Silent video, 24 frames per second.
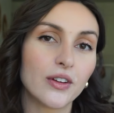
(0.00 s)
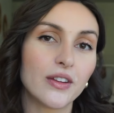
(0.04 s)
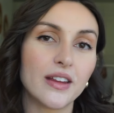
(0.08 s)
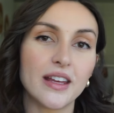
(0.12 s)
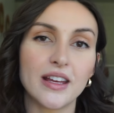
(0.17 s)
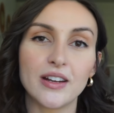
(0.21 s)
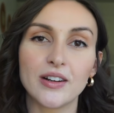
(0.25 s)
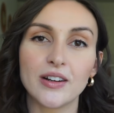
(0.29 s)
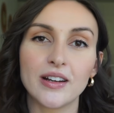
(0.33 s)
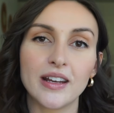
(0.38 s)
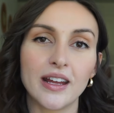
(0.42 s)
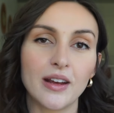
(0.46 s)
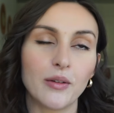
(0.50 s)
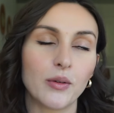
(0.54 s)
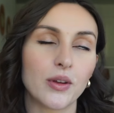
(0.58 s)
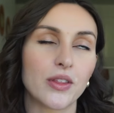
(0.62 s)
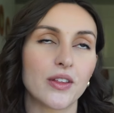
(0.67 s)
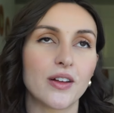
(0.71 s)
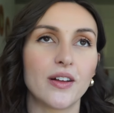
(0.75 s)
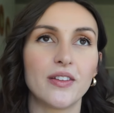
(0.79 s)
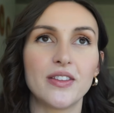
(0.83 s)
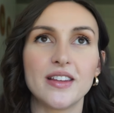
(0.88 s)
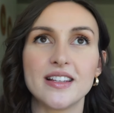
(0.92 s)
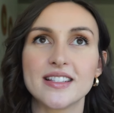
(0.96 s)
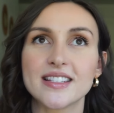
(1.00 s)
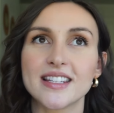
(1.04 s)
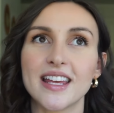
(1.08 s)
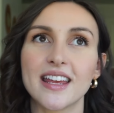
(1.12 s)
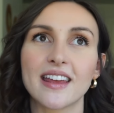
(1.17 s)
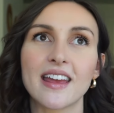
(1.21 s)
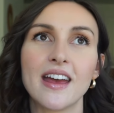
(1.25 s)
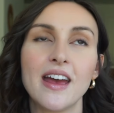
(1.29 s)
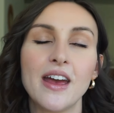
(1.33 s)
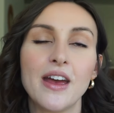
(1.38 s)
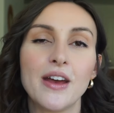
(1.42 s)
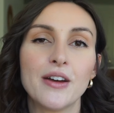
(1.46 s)
the internet with all these
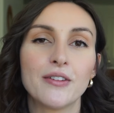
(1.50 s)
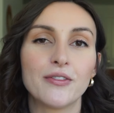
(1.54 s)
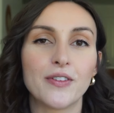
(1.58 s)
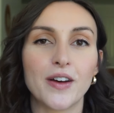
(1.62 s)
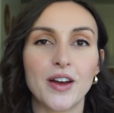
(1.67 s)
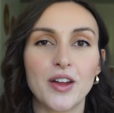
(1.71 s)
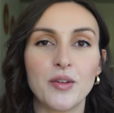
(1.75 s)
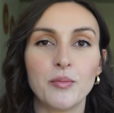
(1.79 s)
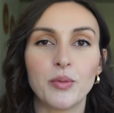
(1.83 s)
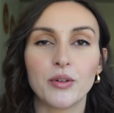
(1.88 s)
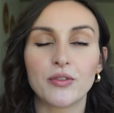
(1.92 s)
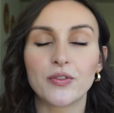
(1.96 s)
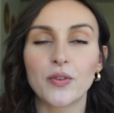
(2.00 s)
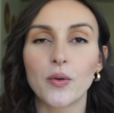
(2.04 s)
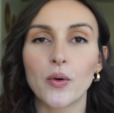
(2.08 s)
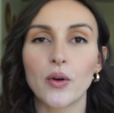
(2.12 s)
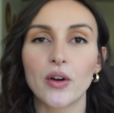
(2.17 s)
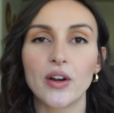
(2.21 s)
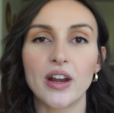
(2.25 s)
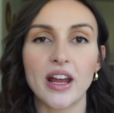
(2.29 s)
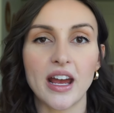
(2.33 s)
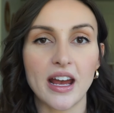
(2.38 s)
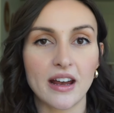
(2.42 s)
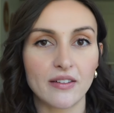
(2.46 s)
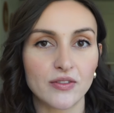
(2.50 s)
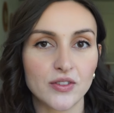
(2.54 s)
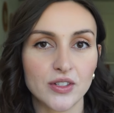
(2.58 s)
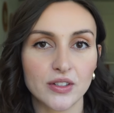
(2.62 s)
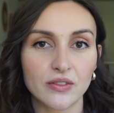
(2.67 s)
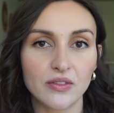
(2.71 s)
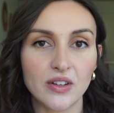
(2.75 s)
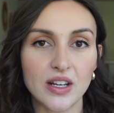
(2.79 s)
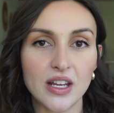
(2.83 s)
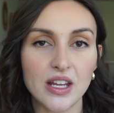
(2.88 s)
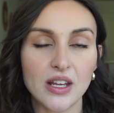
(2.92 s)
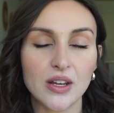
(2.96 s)
like fun before and after
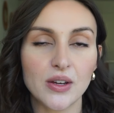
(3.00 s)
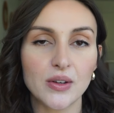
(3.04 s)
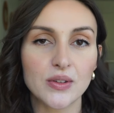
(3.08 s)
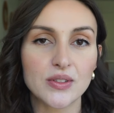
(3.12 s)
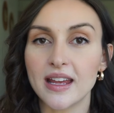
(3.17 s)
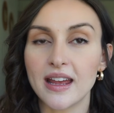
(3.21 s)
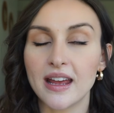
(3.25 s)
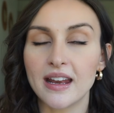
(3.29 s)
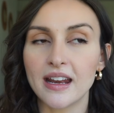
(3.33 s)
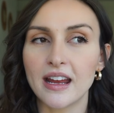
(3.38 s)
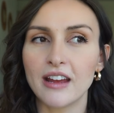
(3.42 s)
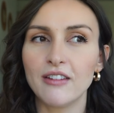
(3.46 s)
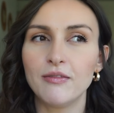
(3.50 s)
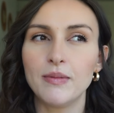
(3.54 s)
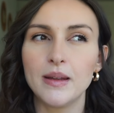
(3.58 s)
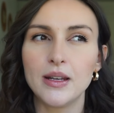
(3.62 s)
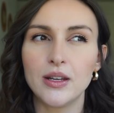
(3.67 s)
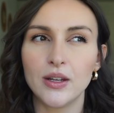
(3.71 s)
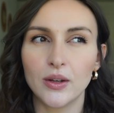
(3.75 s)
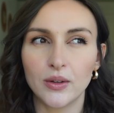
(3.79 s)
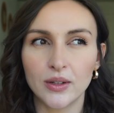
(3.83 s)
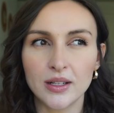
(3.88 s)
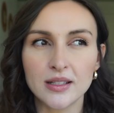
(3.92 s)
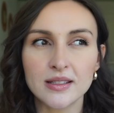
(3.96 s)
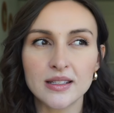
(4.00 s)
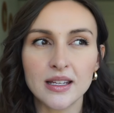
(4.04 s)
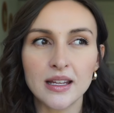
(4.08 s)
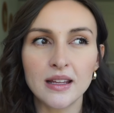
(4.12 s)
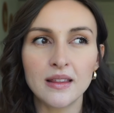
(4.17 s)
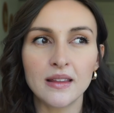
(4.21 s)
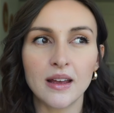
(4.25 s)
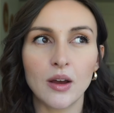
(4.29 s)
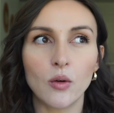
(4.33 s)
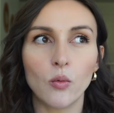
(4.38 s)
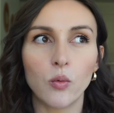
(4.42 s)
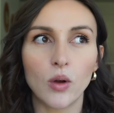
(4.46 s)
videos. And I've been noticing
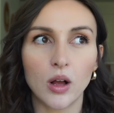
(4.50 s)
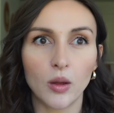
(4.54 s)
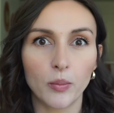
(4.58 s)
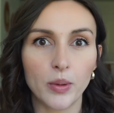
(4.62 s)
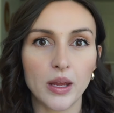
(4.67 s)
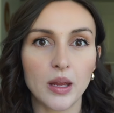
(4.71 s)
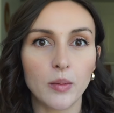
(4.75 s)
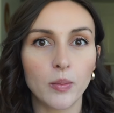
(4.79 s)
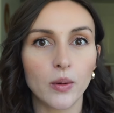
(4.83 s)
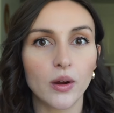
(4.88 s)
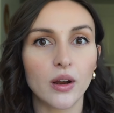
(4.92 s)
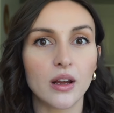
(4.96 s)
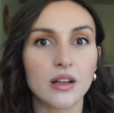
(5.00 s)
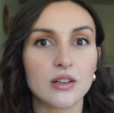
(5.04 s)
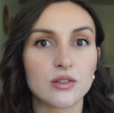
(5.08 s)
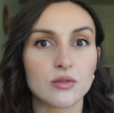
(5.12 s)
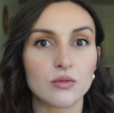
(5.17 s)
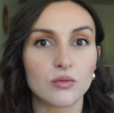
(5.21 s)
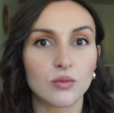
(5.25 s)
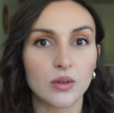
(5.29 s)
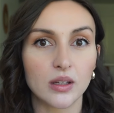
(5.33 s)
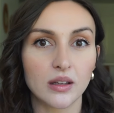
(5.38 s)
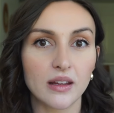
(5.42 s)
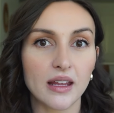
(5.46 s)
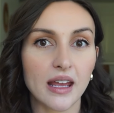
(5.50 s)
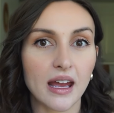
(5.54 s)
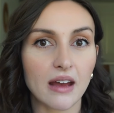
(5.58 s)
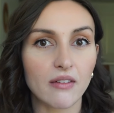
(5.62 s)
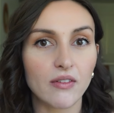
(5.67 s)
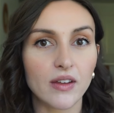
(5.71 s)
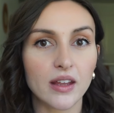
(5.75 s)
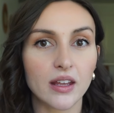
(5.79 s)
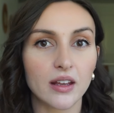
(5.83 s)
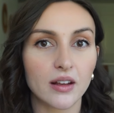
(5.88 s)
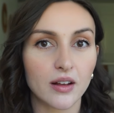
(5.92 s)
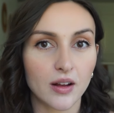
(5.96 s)
that wallpaper is really
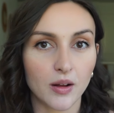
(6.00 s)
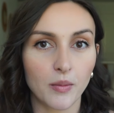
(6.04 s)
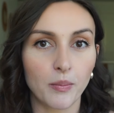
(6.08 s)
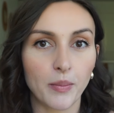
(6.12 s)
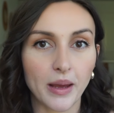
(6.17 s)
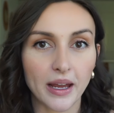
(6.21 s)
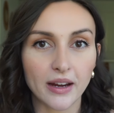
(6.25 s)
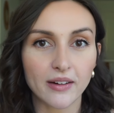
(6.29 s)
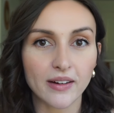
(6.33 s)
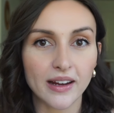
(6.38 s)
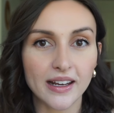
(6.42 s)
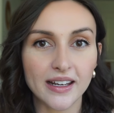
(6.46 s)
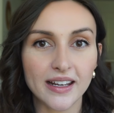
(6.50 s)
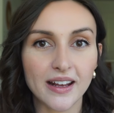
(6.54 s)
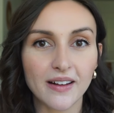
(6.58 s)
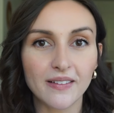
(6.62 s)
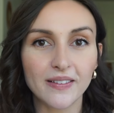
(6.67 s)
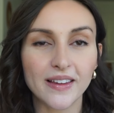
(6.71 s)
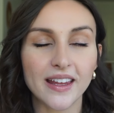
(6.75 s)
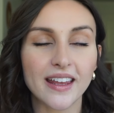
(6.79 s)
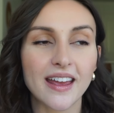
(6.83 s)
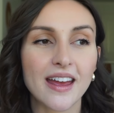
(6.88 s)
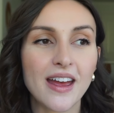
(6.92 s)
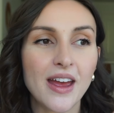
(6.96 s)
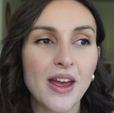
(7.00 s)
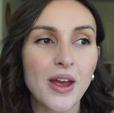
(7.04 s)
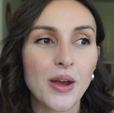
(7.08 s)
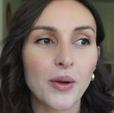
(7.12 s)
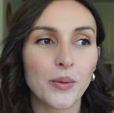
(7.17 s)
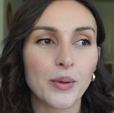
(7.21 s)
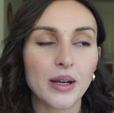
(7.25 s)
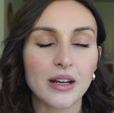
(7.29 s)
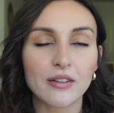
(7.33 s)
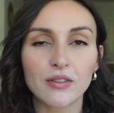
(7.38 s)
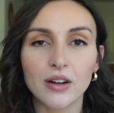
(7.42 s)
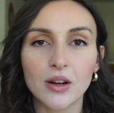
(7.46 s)
having a comeback right now. Like
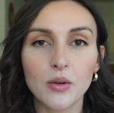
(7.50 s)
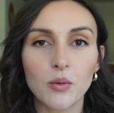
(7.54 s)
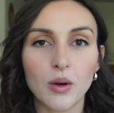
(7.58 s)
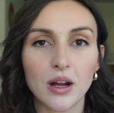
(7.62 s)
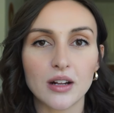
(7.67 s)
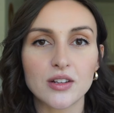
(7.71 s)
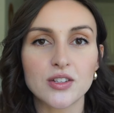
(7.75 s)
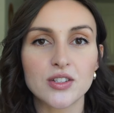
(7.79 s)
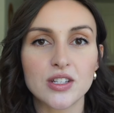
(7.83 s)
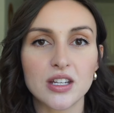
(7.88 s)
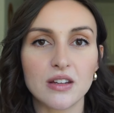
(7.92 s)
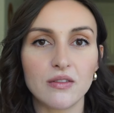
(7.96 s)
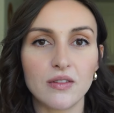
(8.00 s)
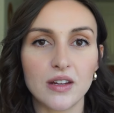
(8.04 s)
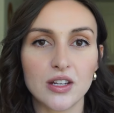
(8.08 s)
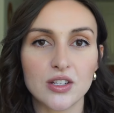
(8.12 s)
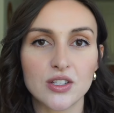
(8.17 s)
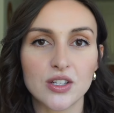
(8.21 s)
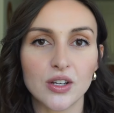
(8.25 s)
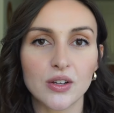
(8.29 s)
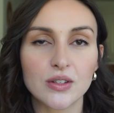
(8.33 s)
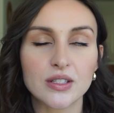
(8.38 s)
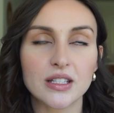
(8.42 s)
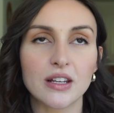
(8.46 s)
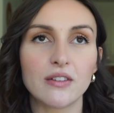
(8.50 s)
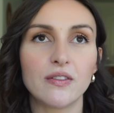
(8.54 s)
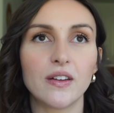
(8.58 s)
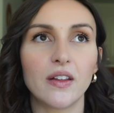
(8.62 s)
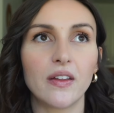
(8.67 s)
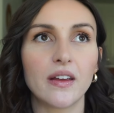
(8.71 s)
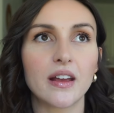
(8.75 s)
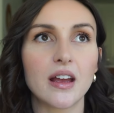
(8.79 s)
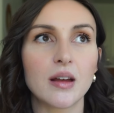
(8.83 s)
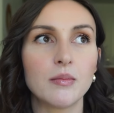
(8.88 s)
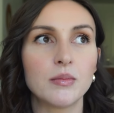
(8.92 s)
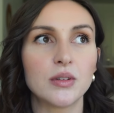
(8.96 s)
whenever I watch TV shows, I feel
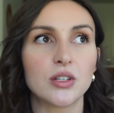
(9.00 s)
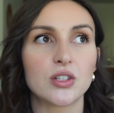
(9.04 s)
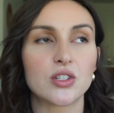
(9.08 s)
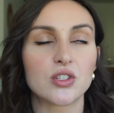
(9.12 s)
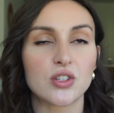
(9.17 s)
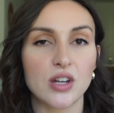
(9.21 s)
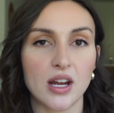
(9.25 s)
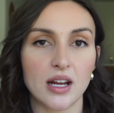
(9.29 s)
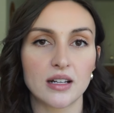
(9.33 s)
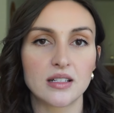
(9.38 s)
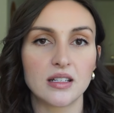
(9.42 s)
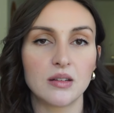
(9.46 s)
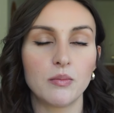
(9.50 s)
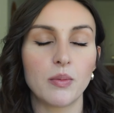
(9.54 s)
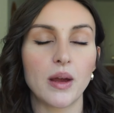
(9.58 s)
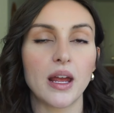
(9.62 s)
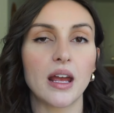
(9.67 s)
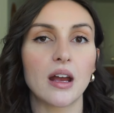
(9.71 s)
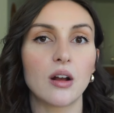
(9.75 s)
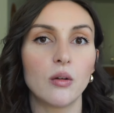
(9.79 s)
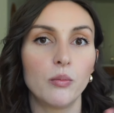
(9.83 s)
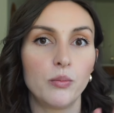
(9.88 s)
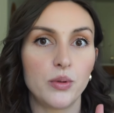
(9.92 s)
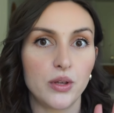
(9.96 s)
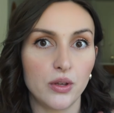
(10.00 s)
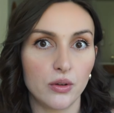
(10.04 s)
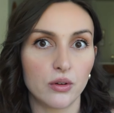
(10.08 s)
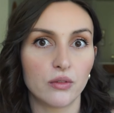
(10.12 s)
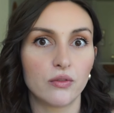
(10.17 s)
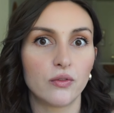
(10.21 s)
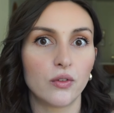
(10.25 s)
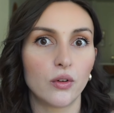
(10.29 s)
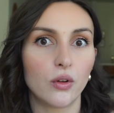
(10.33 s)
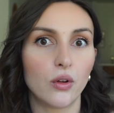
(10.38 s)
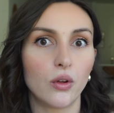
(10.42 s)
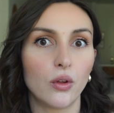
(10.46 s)
like I'm distracted by how
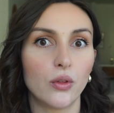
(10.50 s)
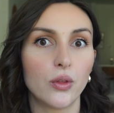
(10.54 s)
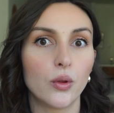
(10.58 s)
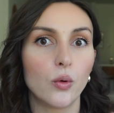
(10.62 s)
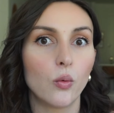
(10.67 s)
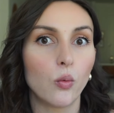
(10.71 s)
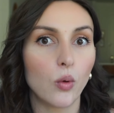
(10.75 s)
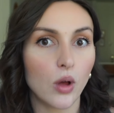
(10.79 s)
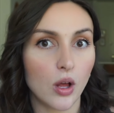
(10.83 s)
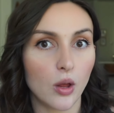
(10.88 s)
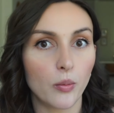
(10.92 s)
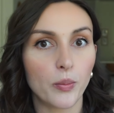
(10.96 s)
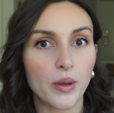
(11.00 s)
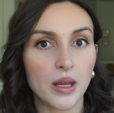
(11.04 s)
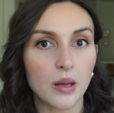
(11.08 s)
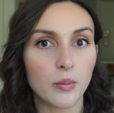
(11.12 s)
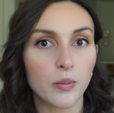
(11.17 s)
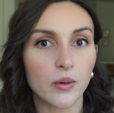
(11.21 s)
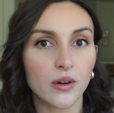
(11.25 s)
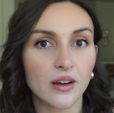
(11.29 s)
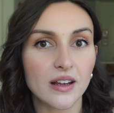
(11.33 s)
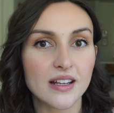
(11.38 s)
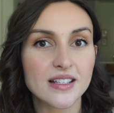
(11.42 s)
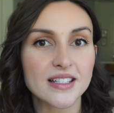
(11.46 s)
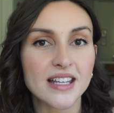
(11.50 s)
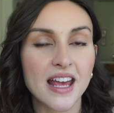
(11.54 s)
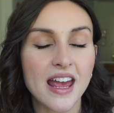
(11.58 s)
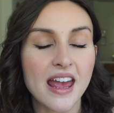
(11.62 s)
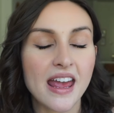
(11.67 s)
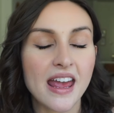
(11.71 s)
beautiful the wallpaper is.